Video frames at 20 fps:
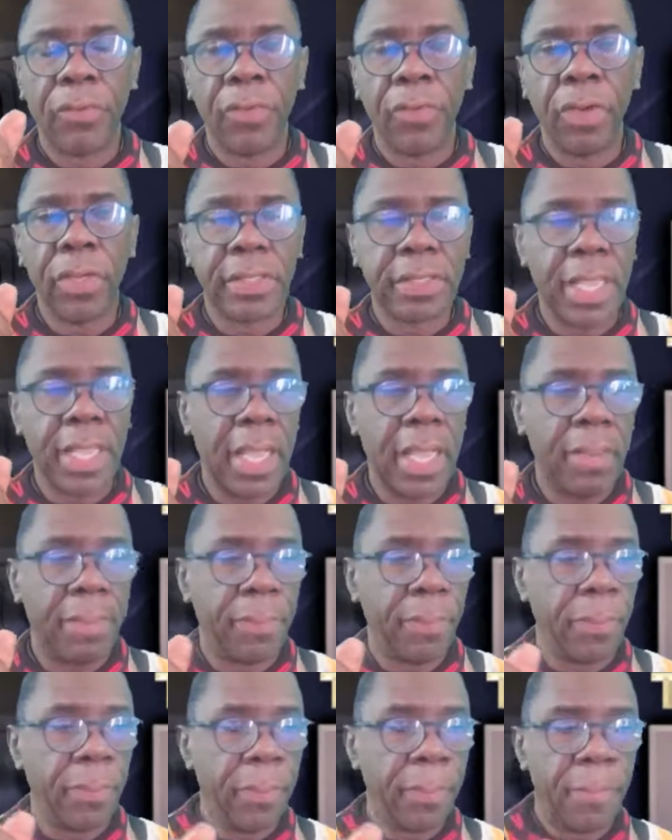For
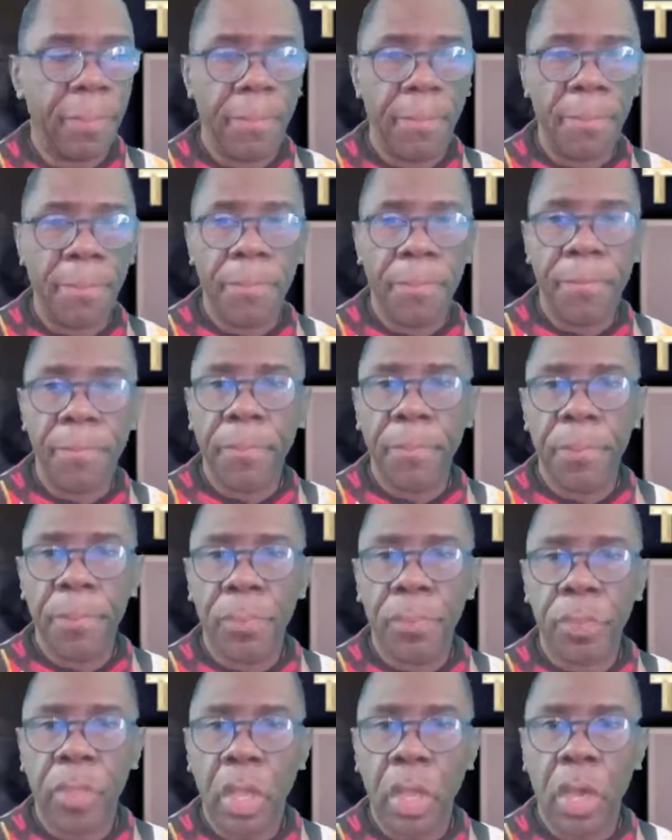example,
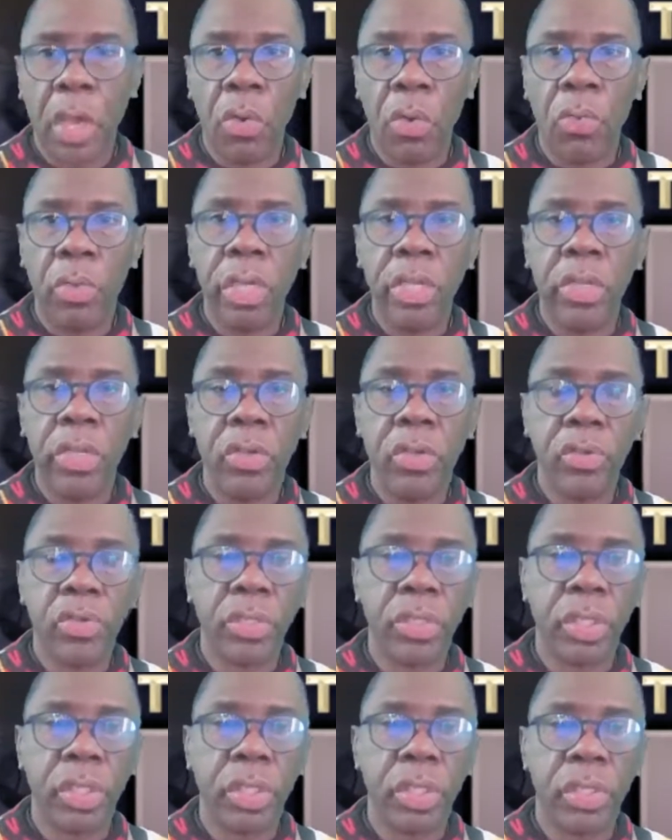we're
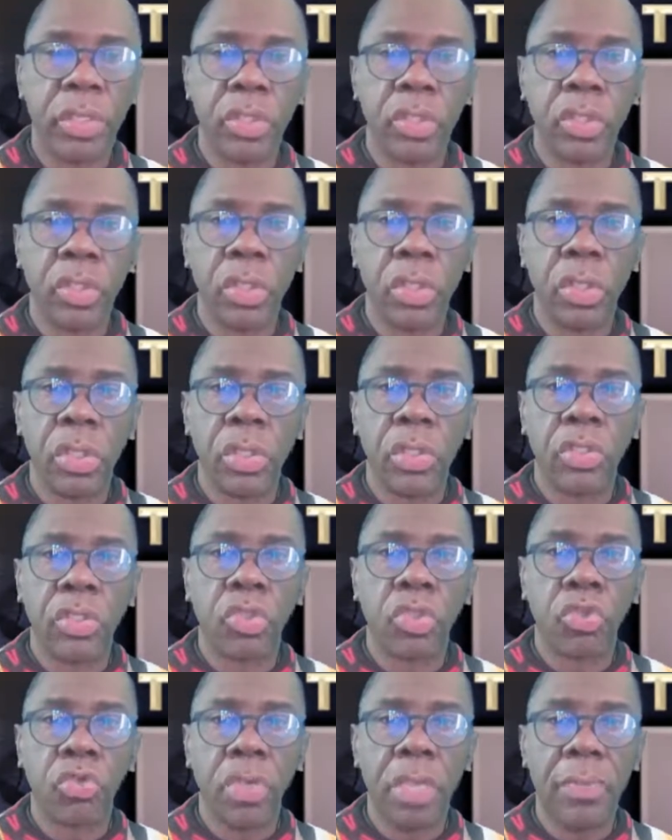using
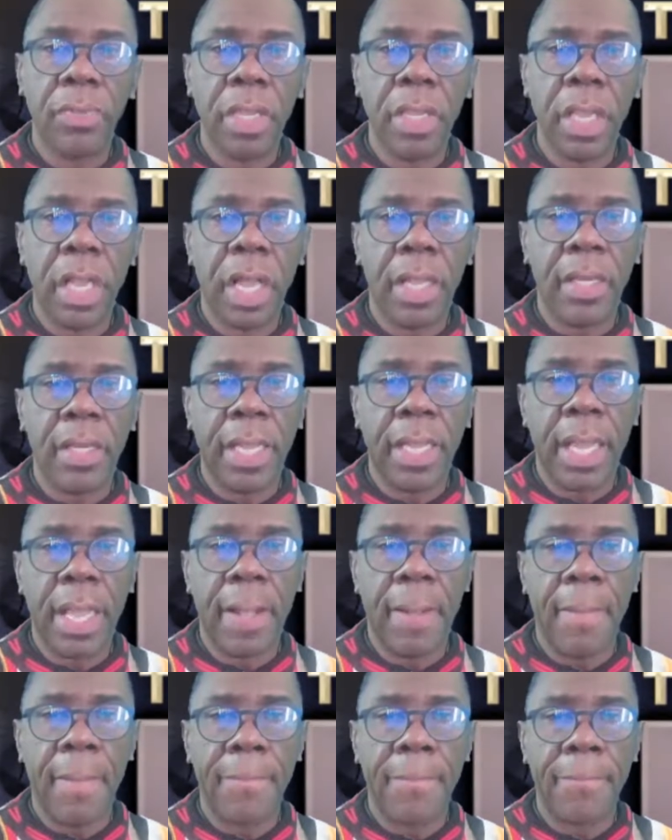StreamYard
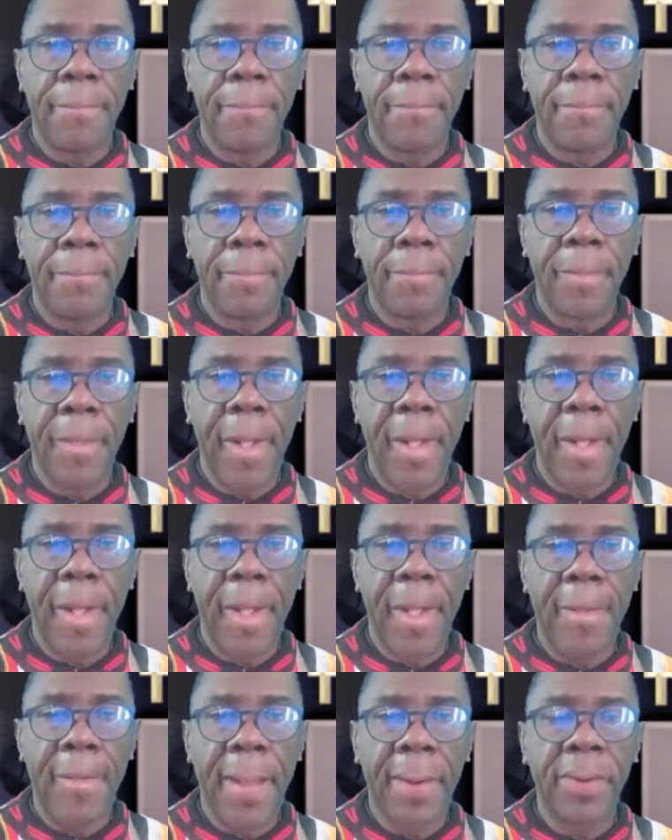now.
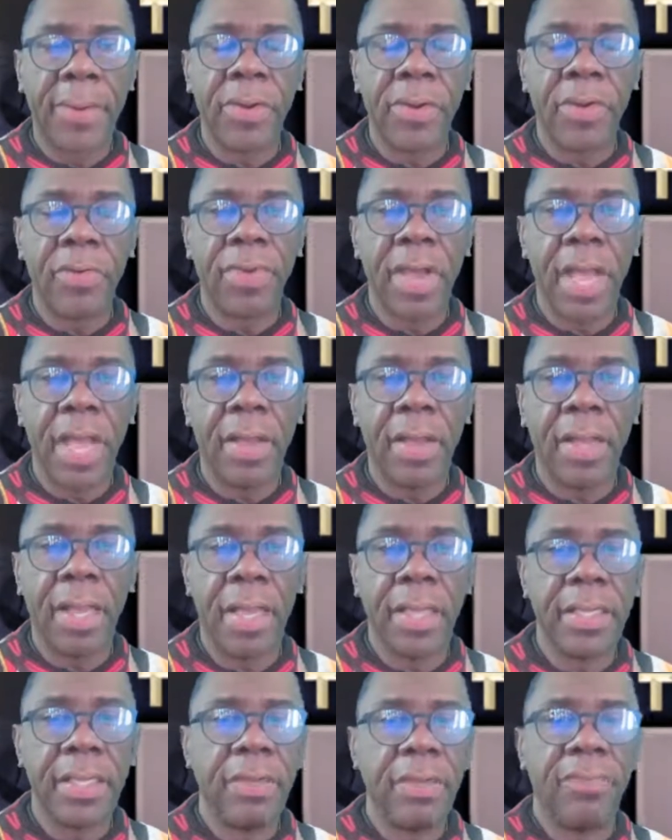I don't know
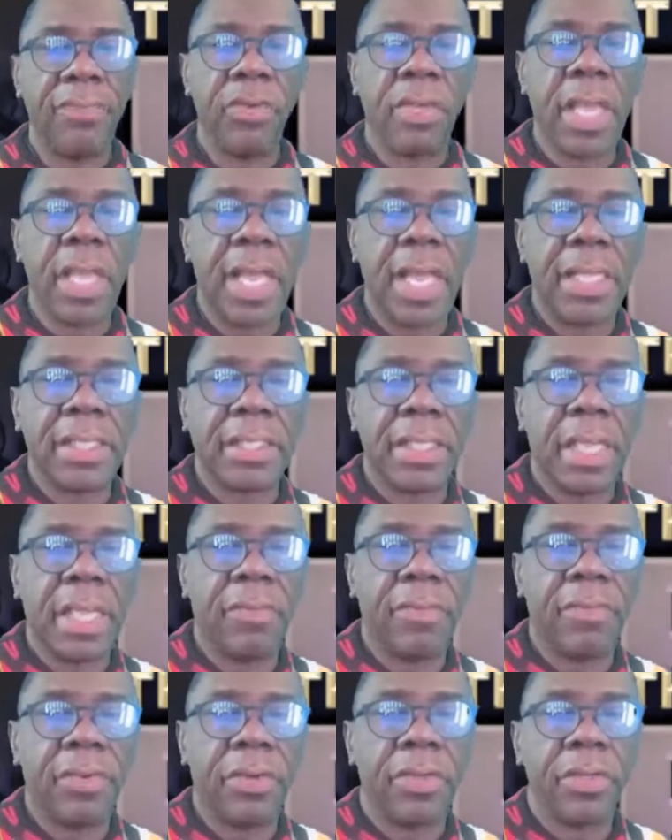if you guys
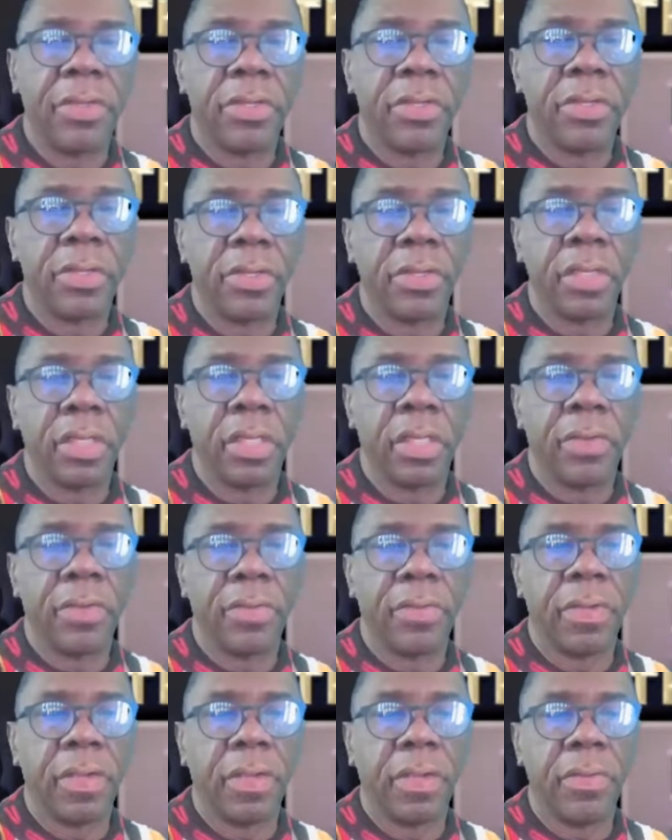ever heard of
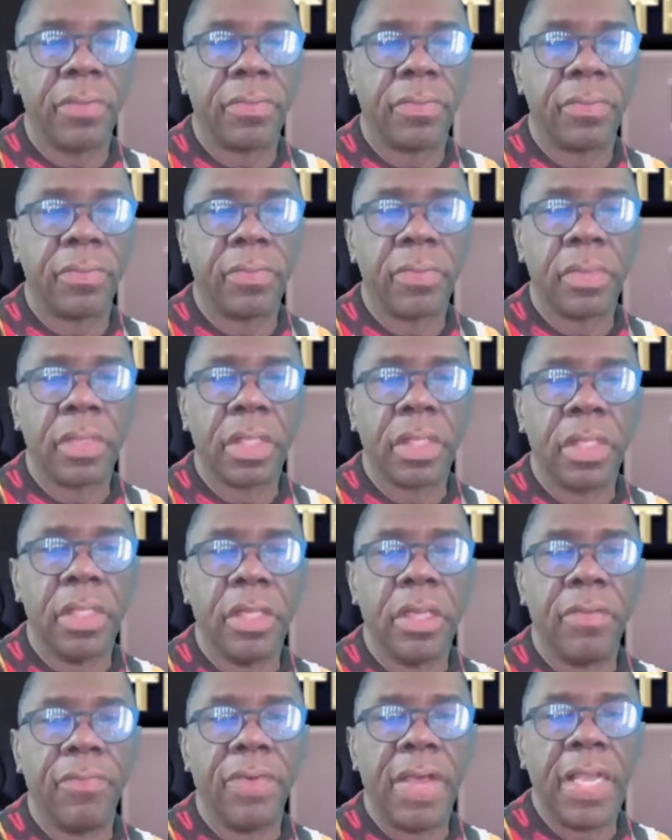
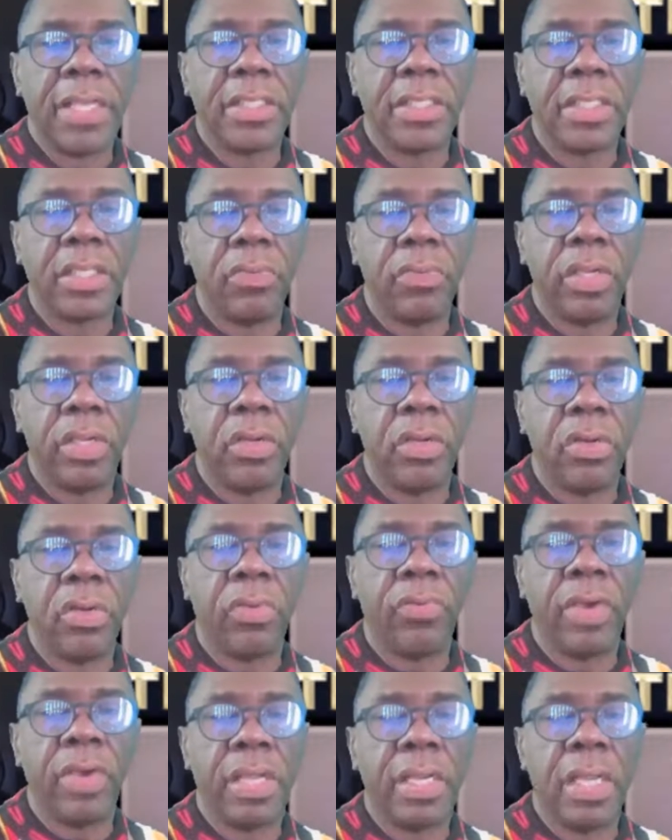the device that we're
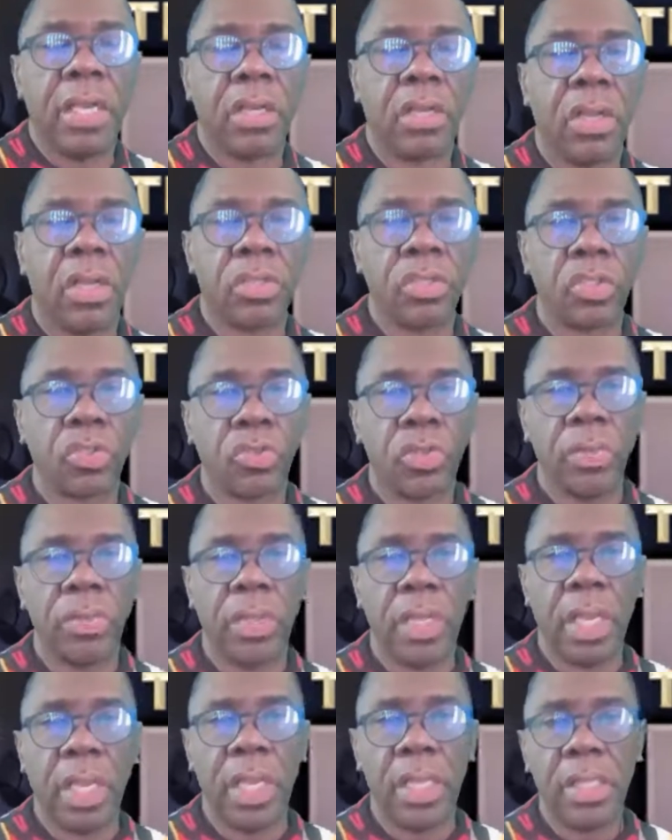on right now called
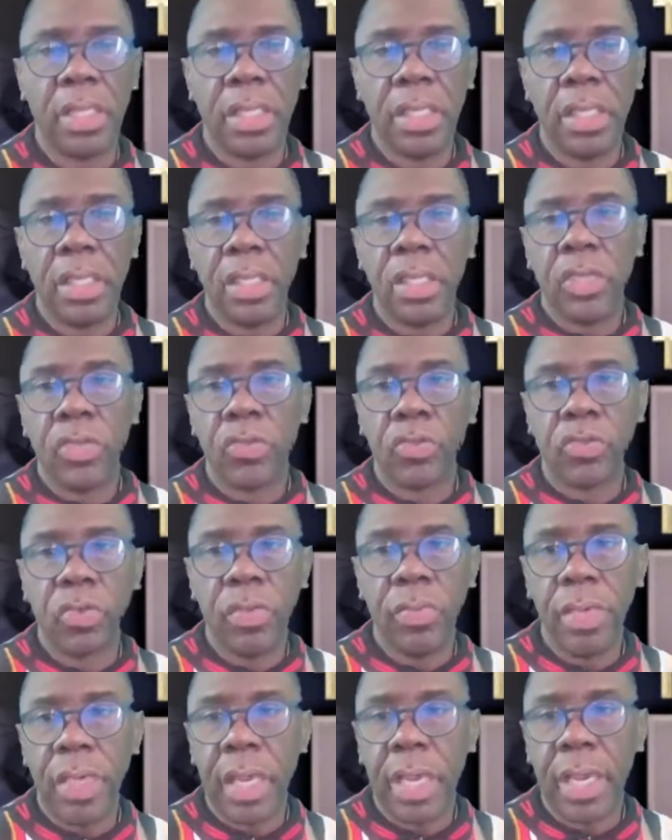StreamYard.
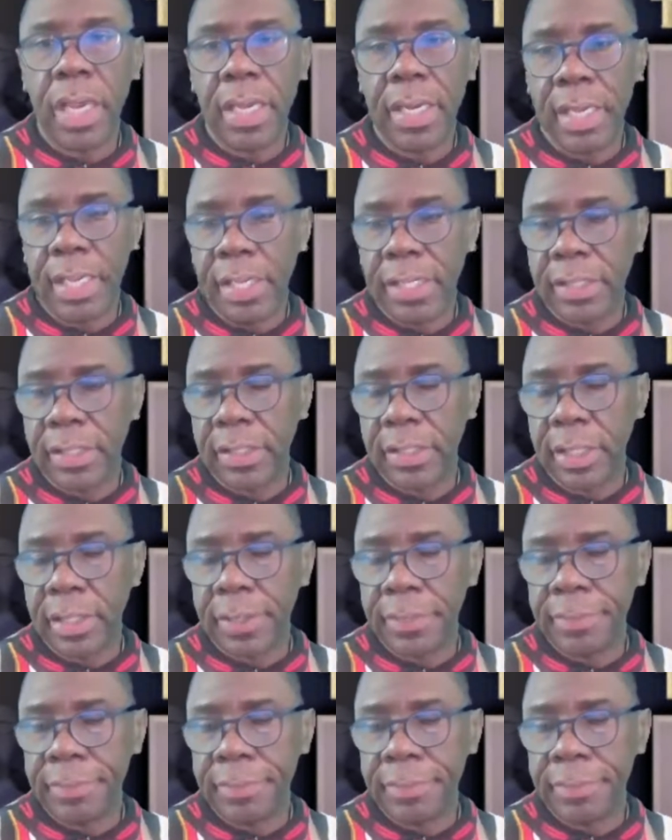StreamYard is